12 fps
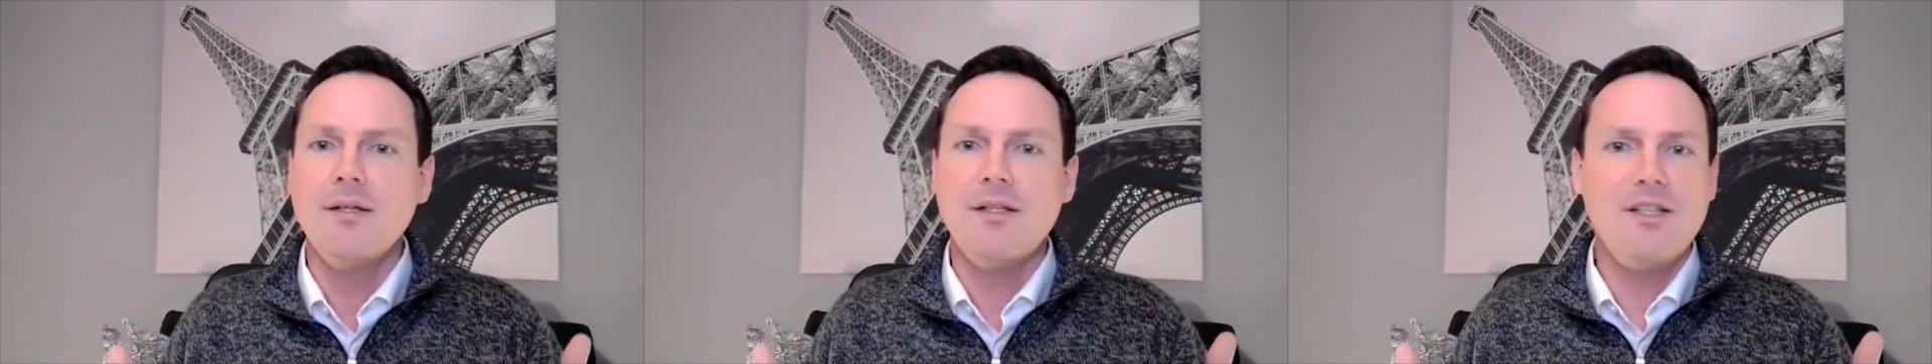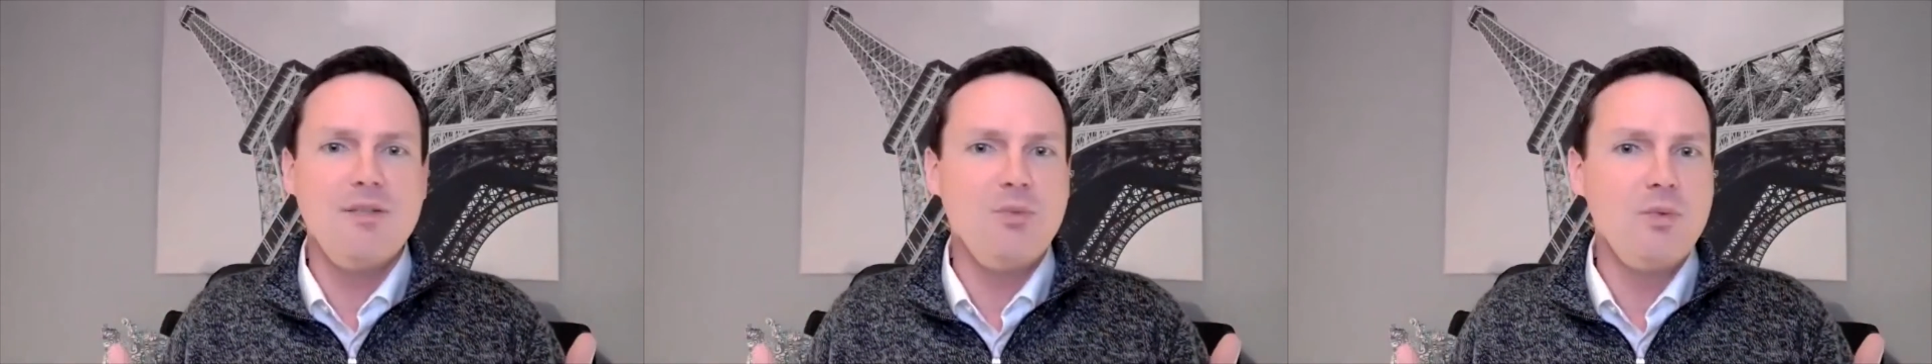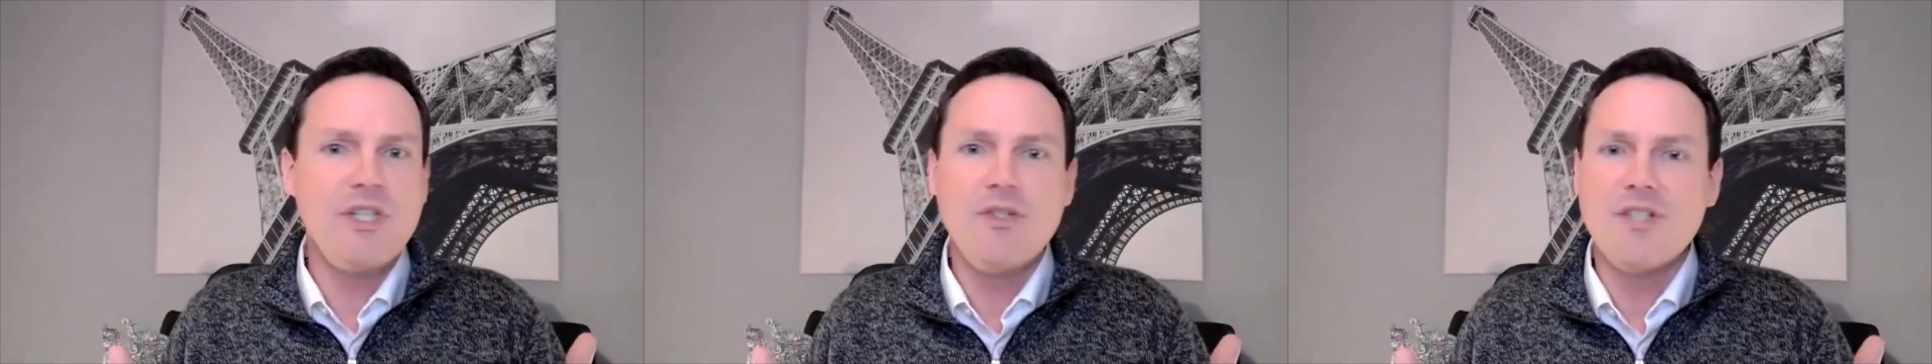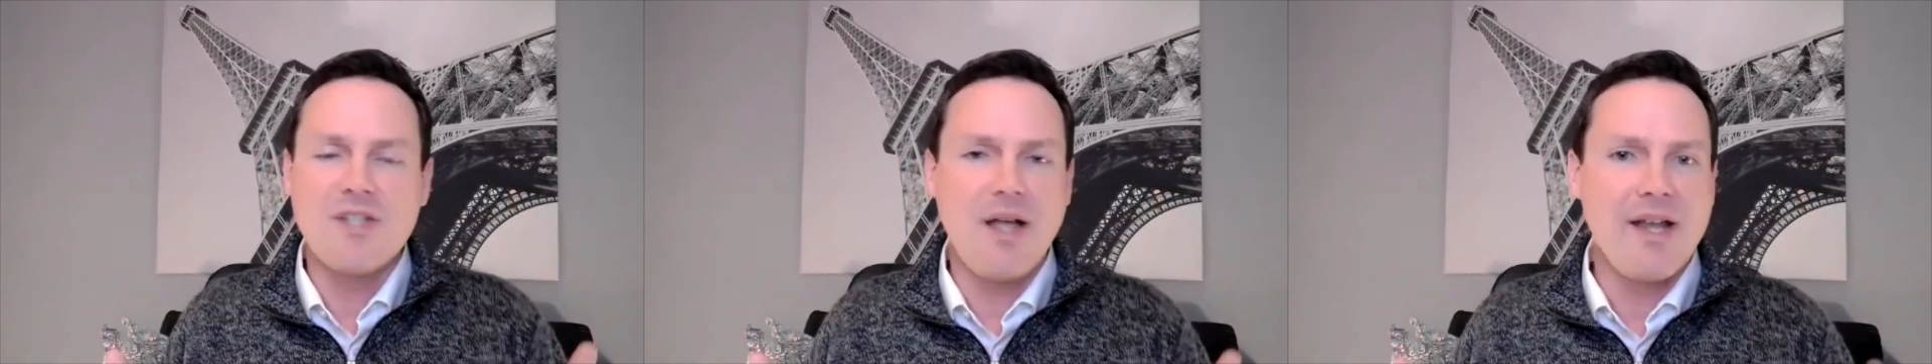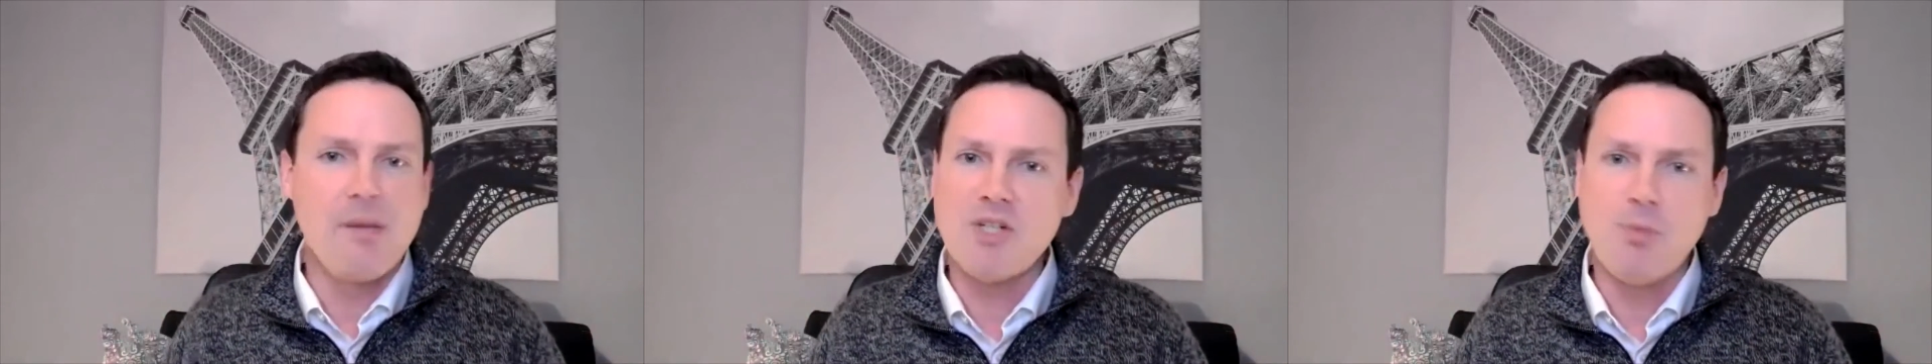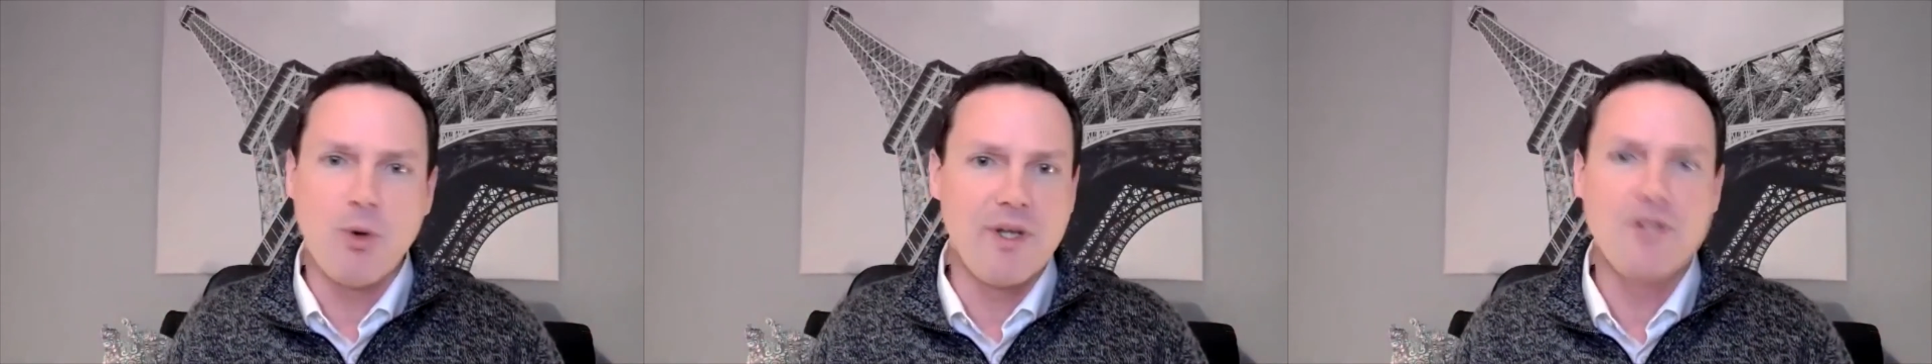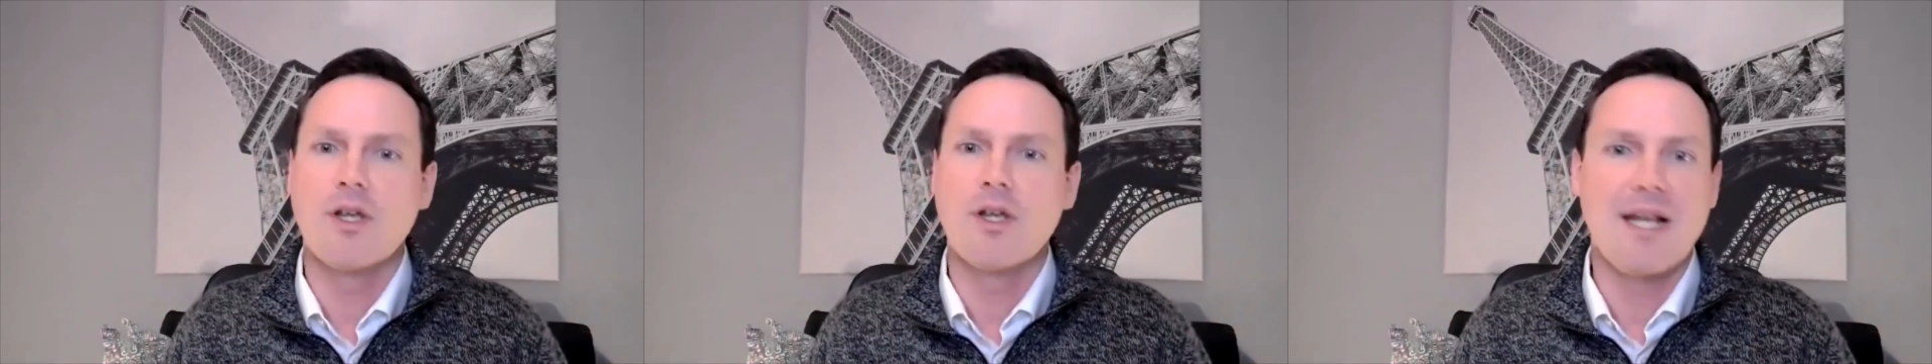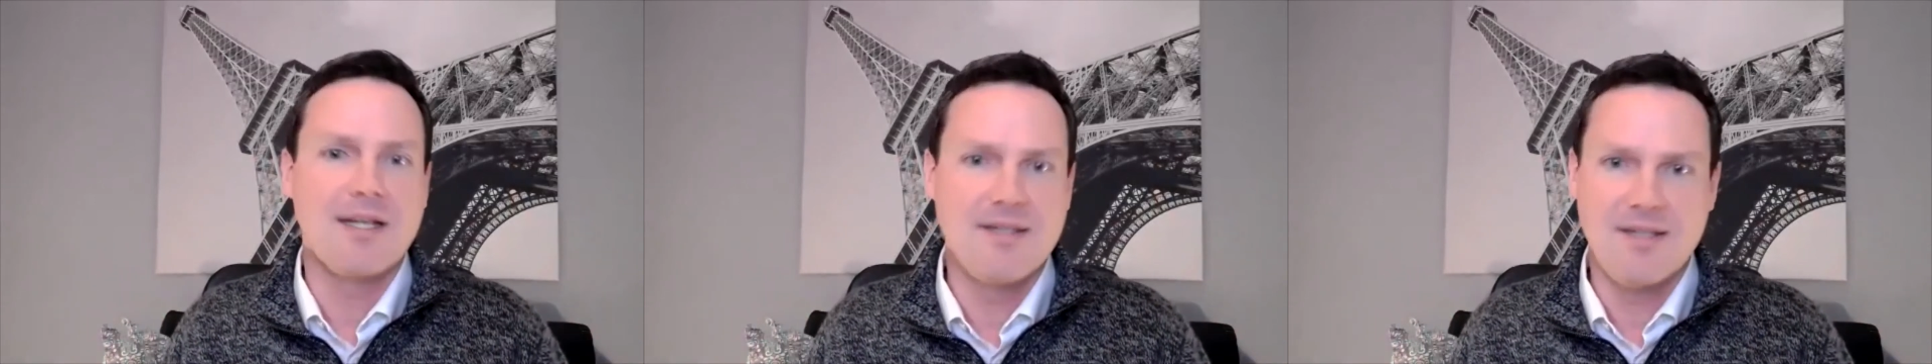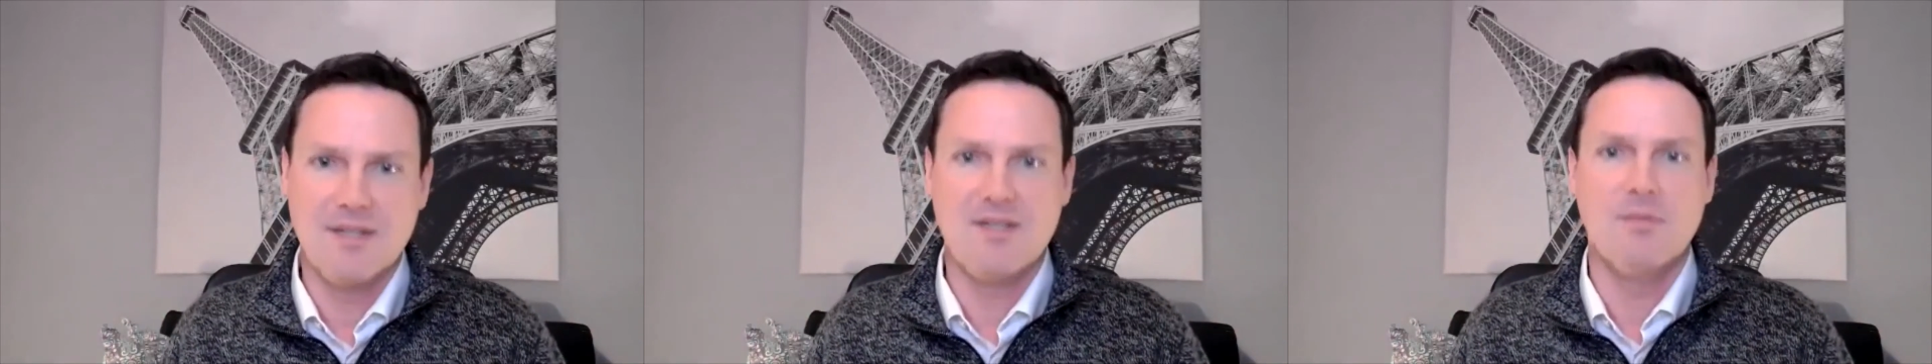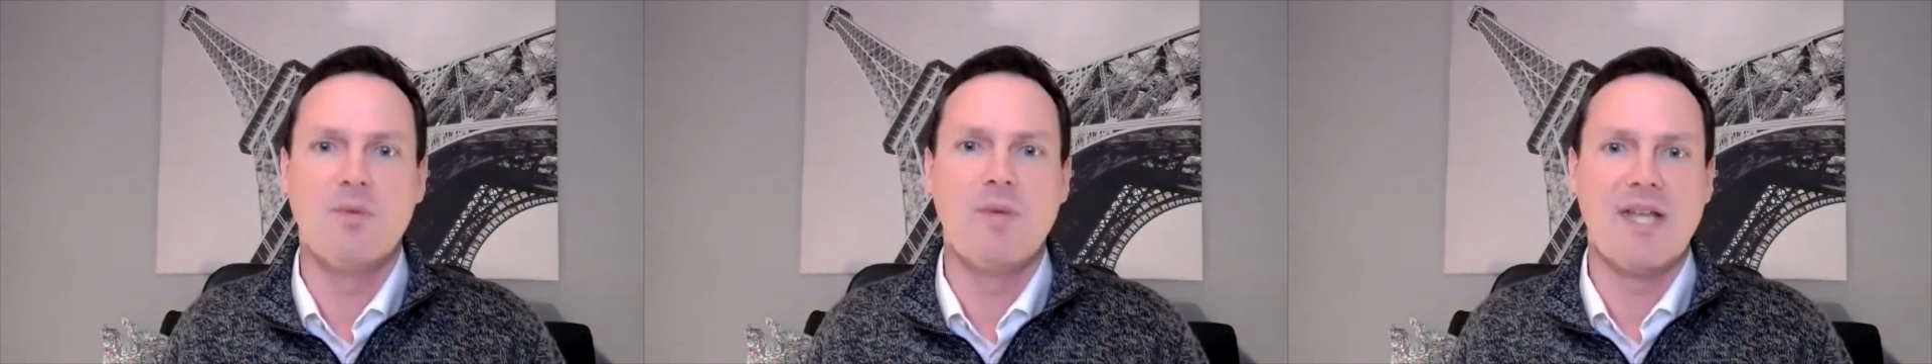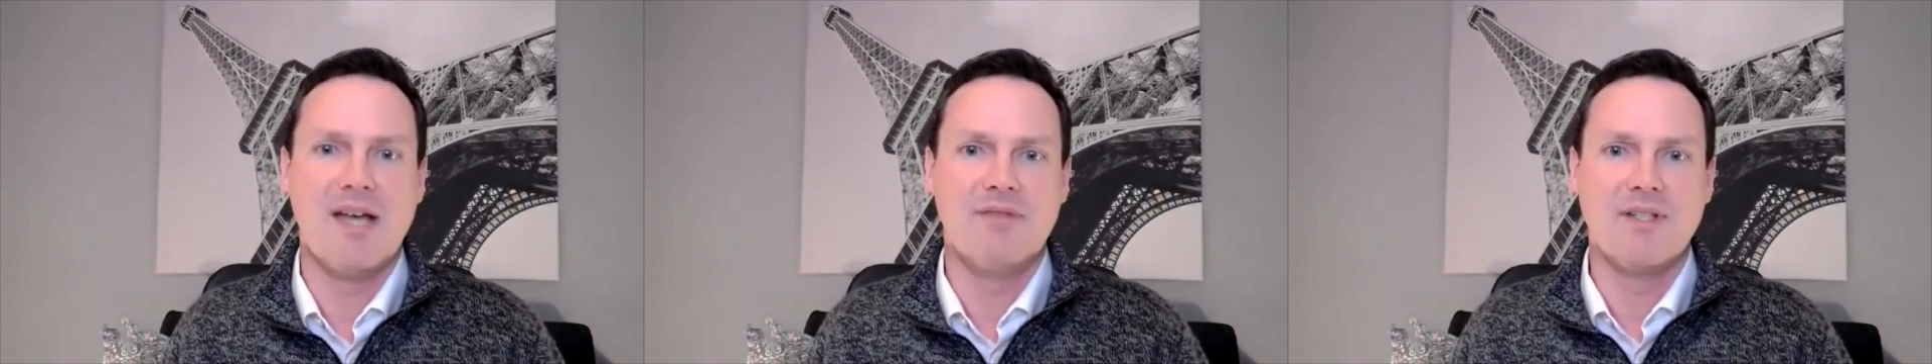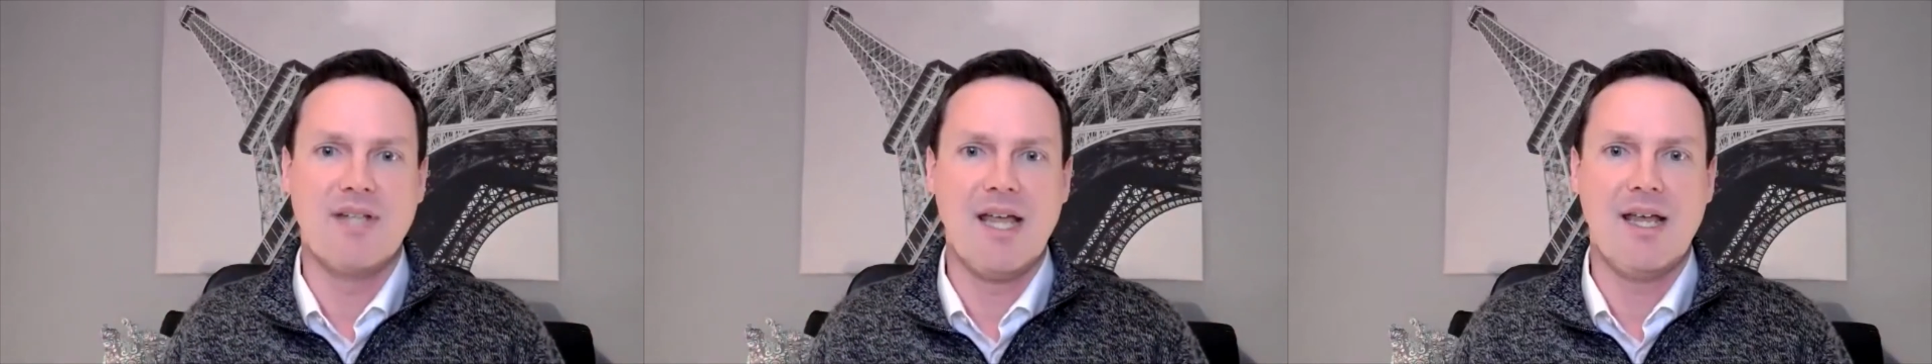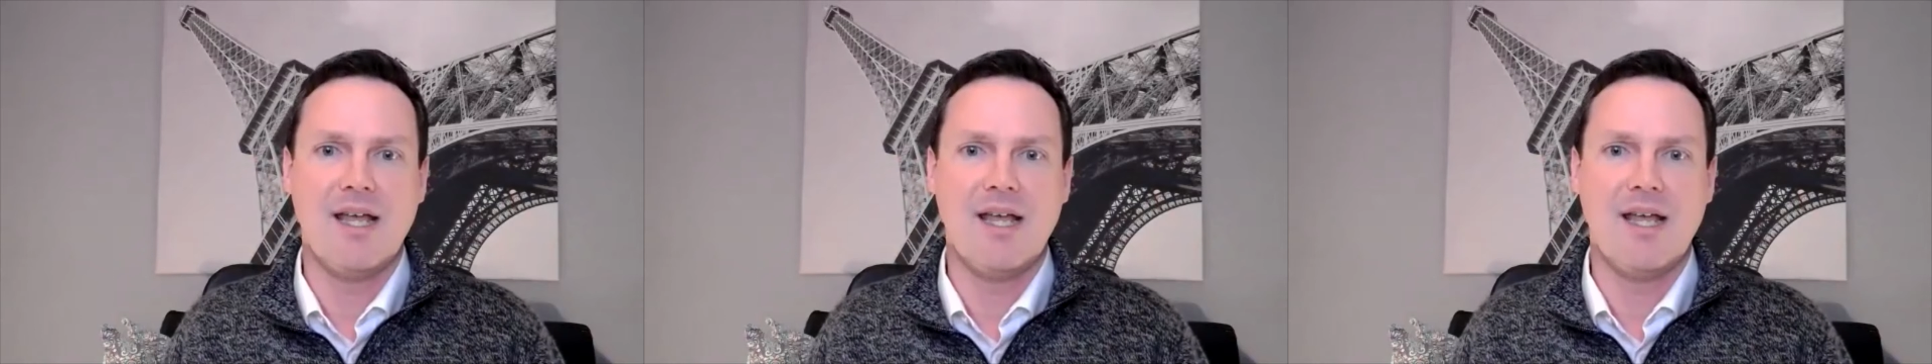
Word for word: you you design a much more interconnected system than we have today.